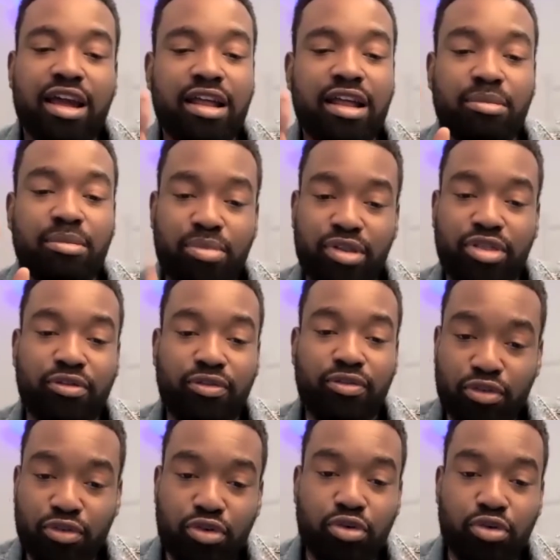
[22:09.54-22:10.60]
and the better for
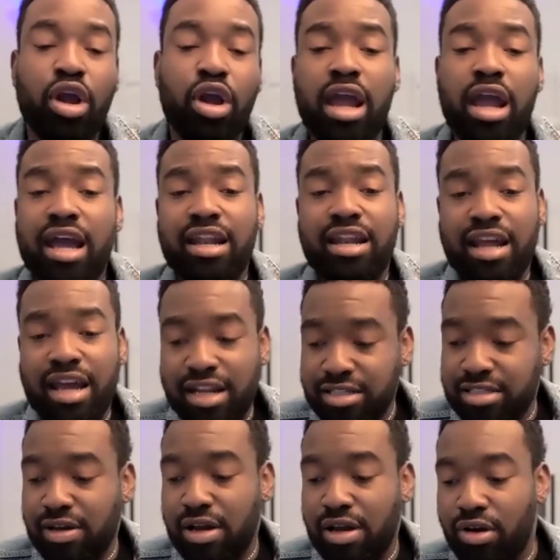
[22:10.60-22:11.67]
you. And that is
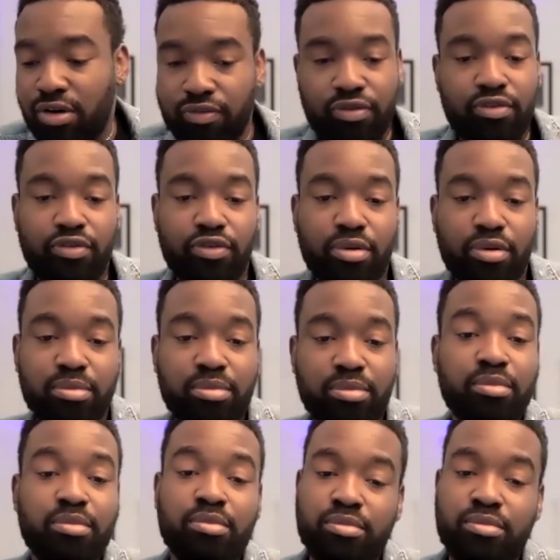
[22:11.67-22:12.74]
our offering from
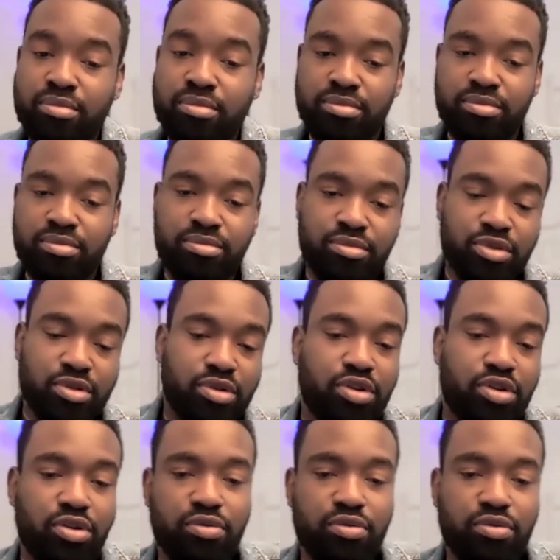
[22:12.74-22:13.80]

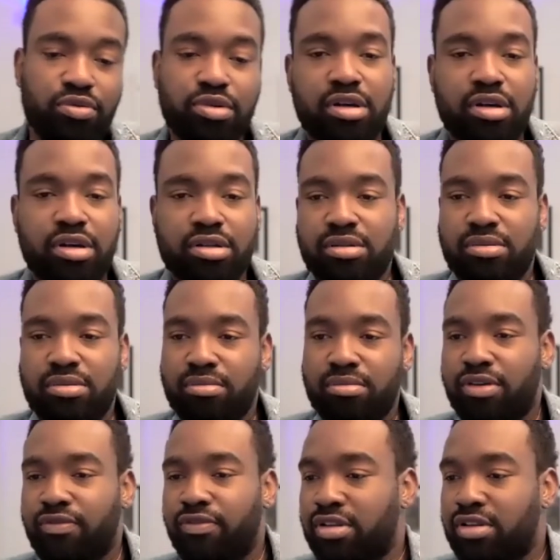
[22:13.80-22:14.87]
Q Talks.
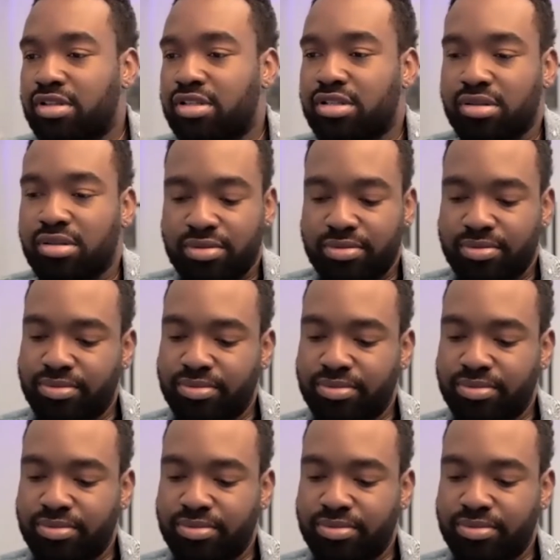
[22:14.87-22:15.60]
Marvelous.